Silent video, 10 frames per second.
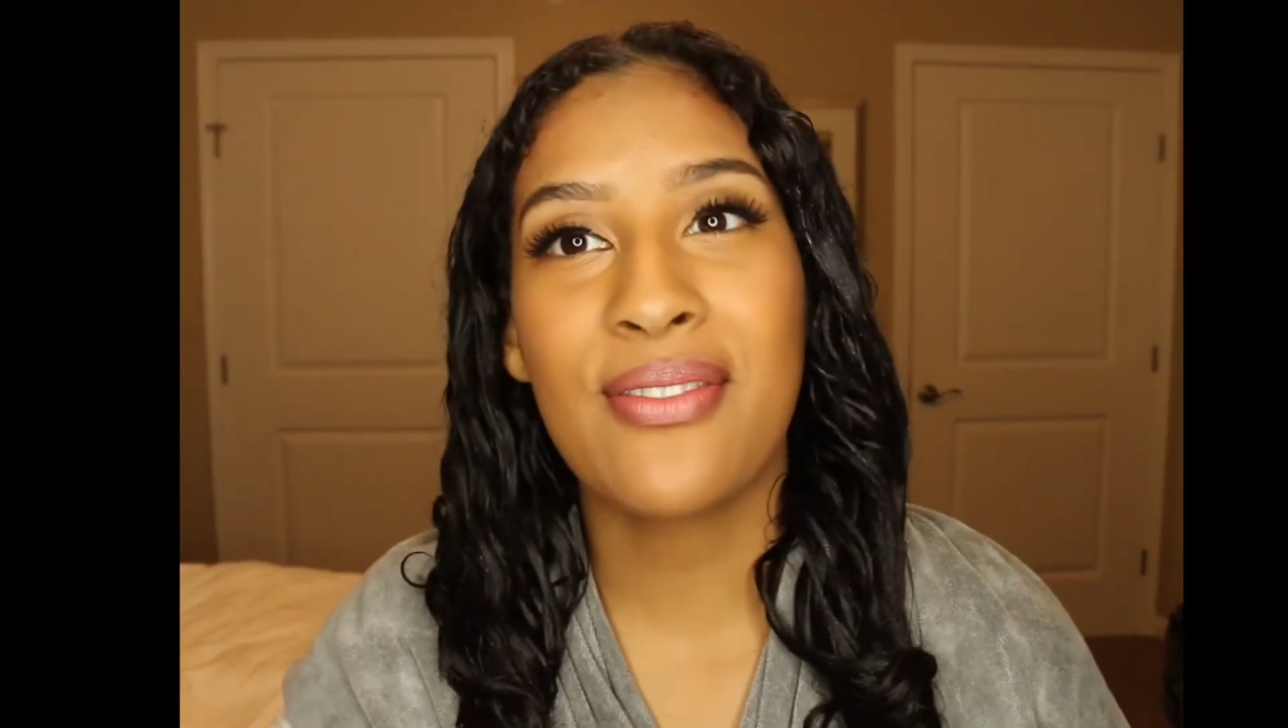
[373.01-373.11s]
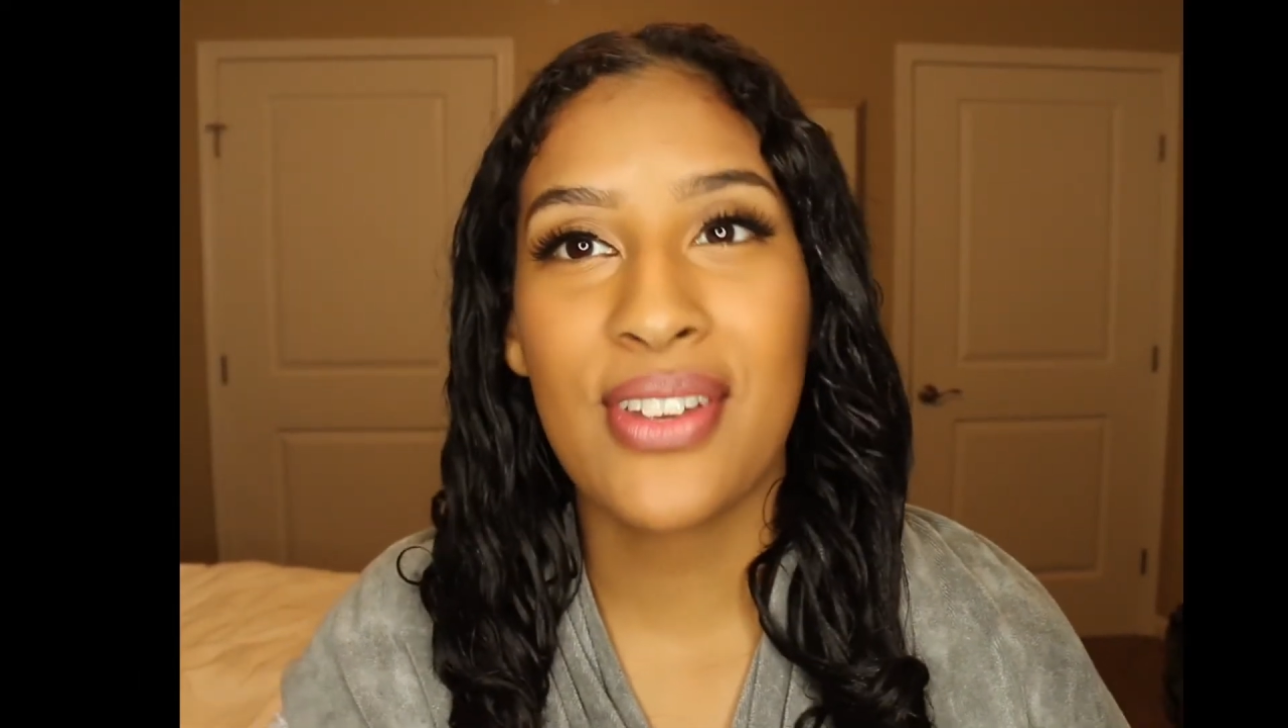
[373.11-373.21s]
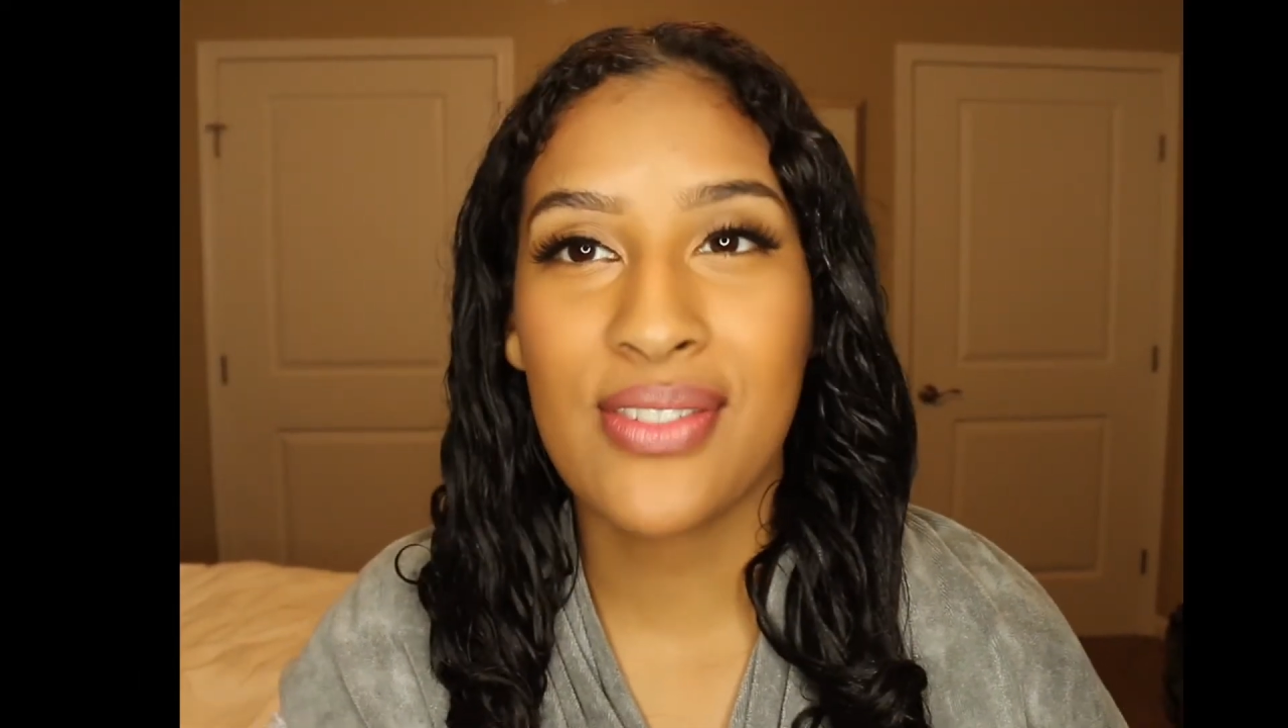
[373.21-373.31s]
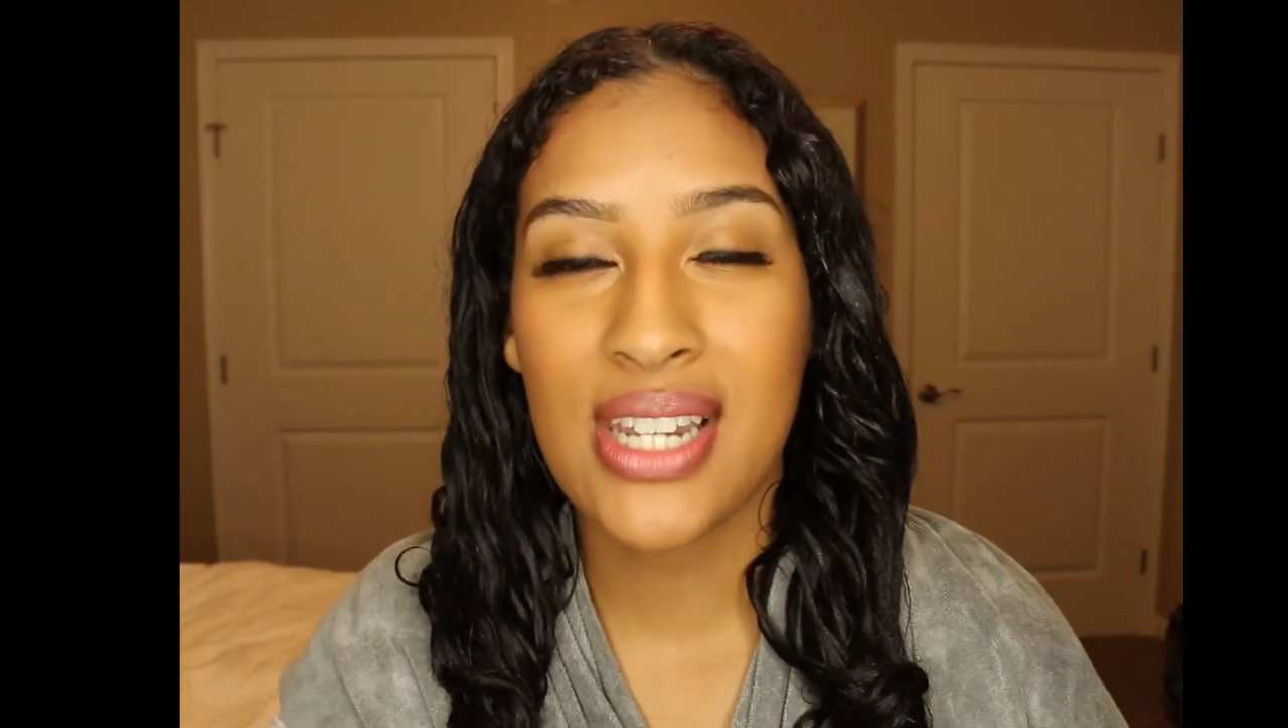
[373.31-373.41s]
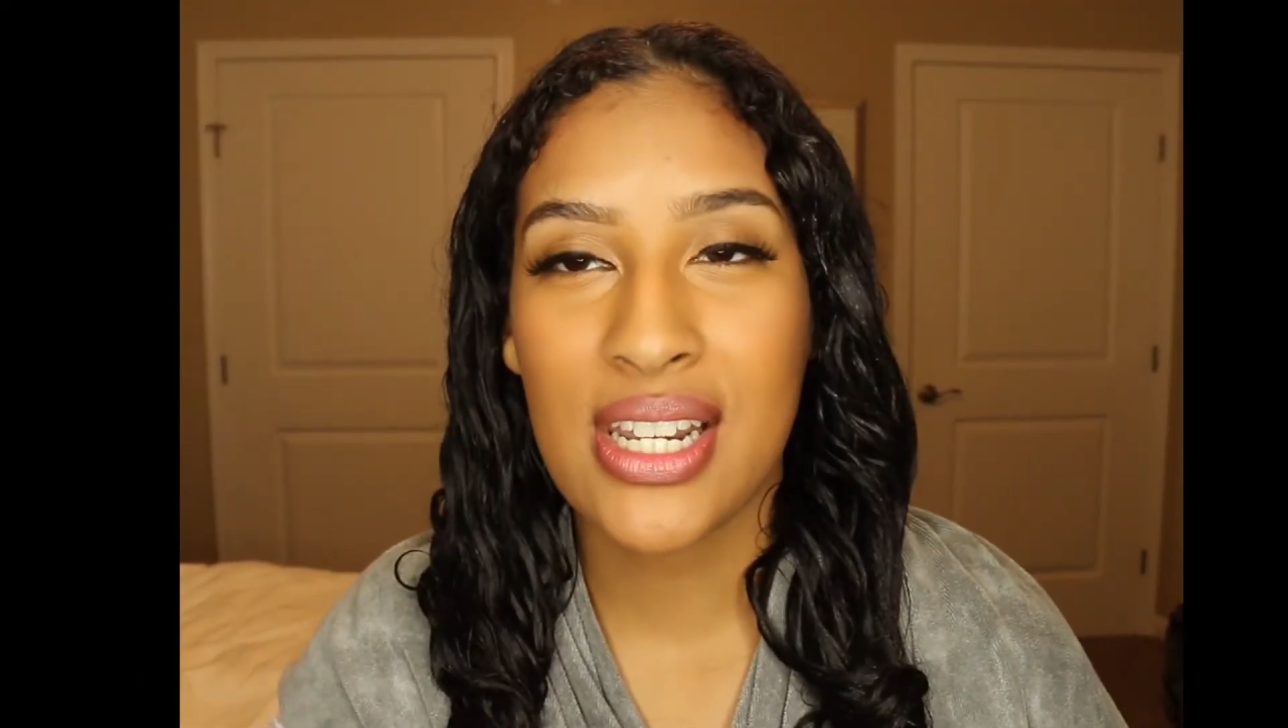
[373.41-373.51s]

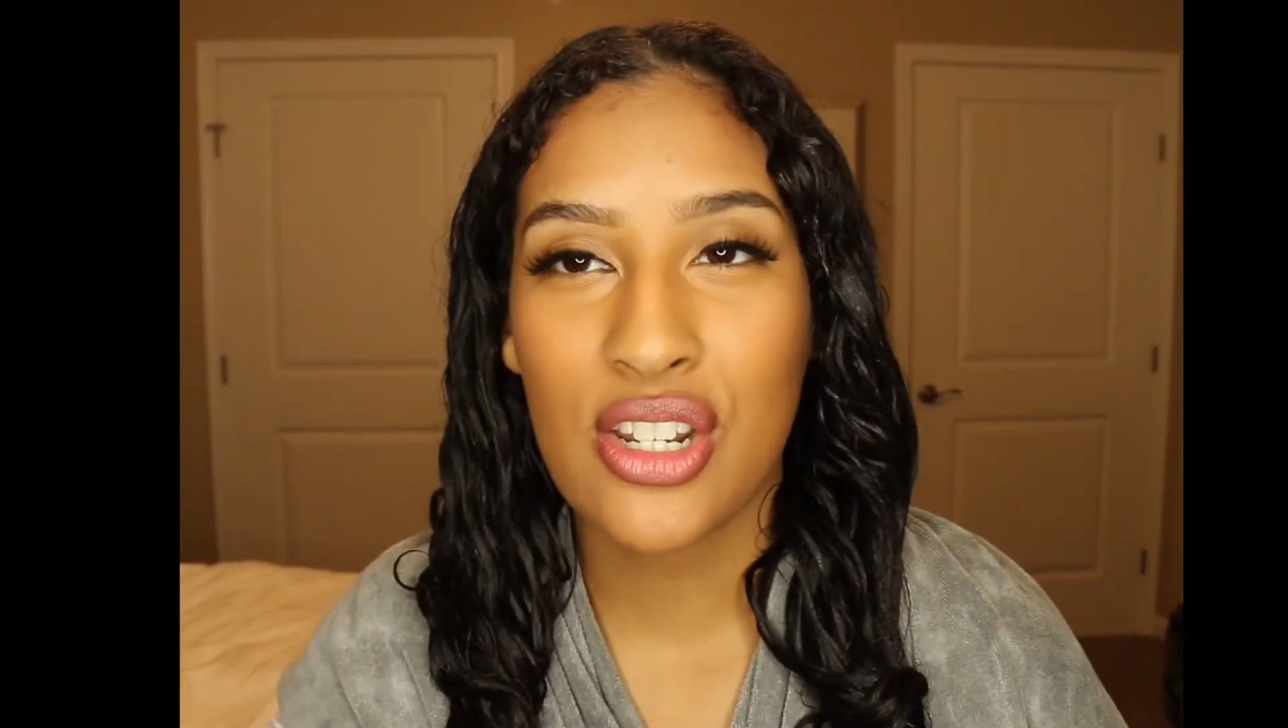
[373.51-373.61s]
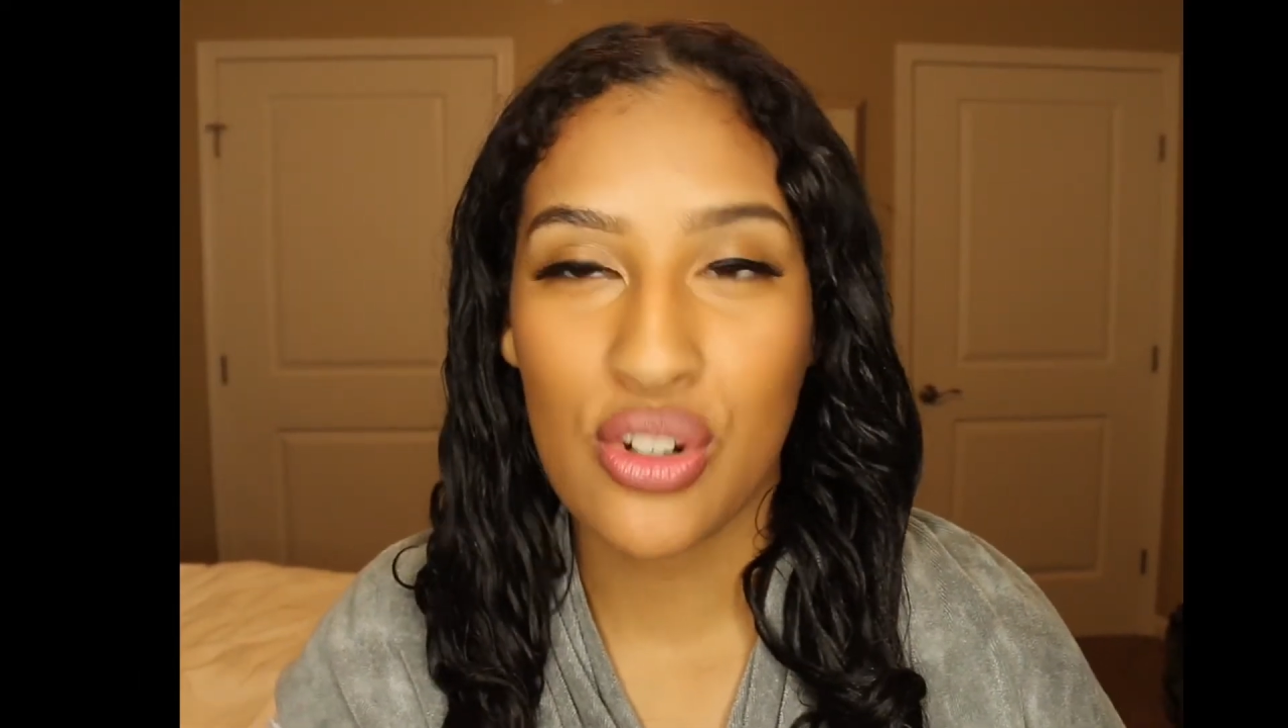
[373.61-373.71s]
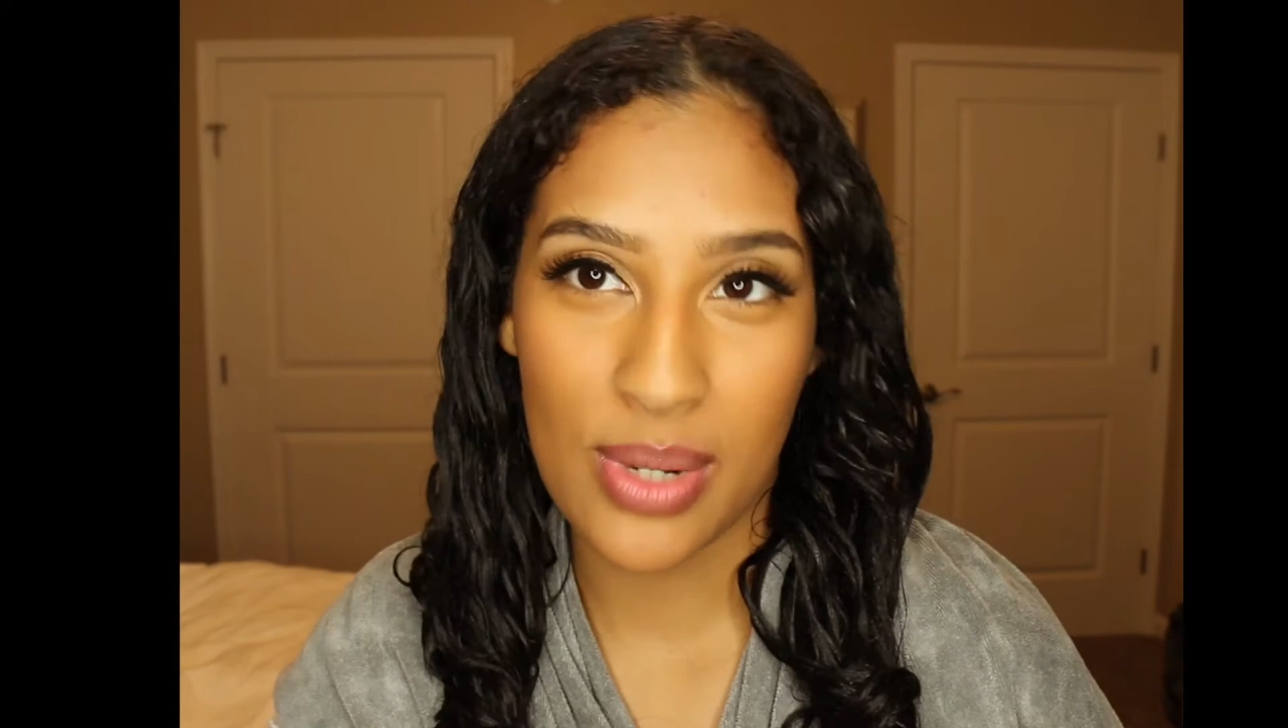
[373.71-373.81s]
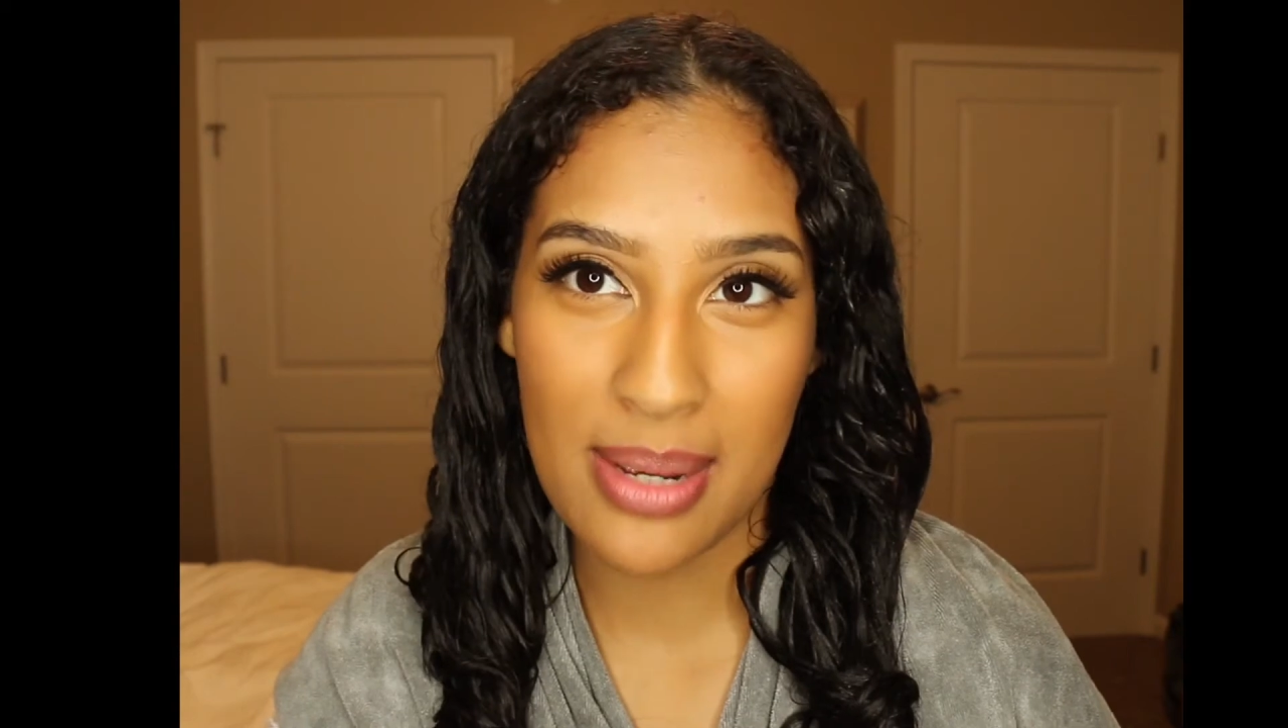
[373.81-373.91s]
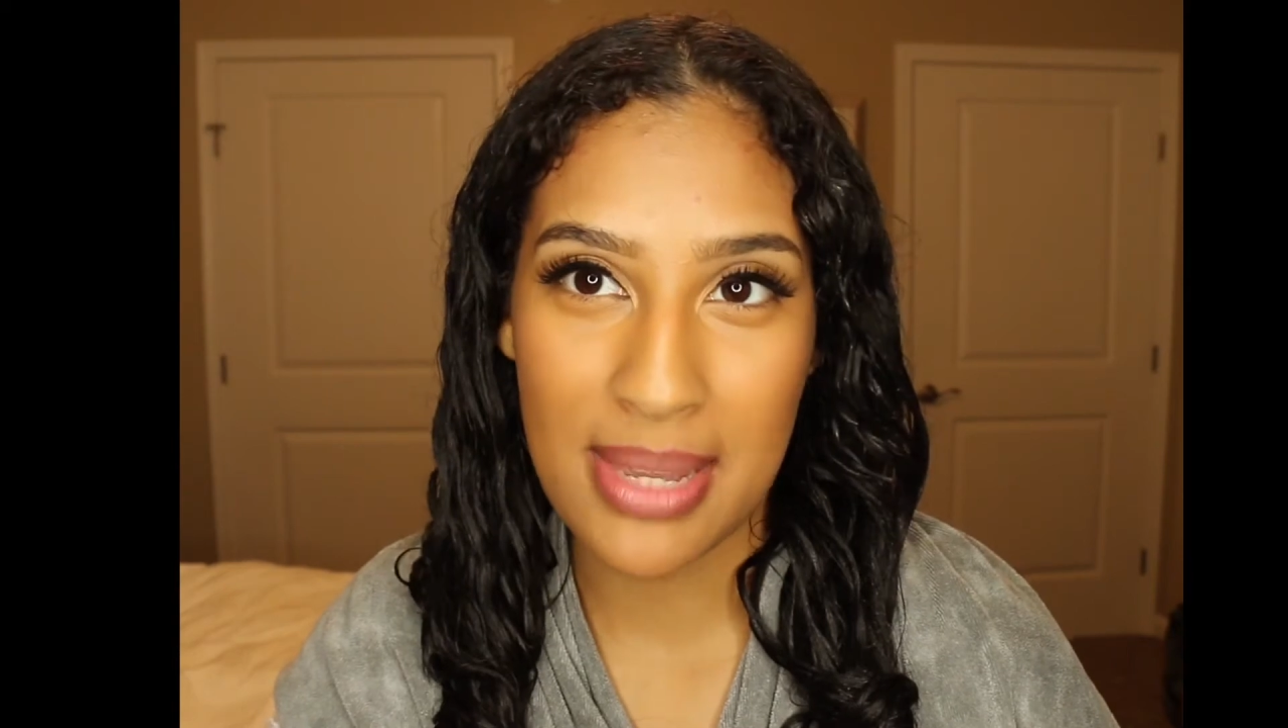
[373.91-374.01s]
15 to 20